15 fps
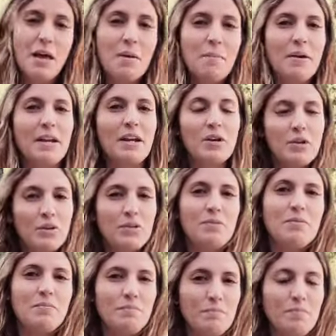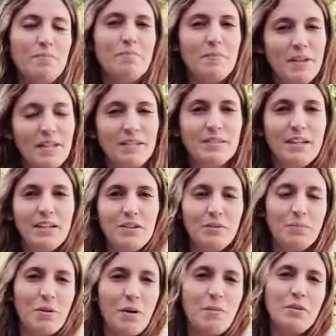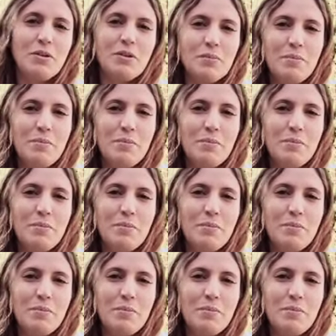But it could mean that you probably could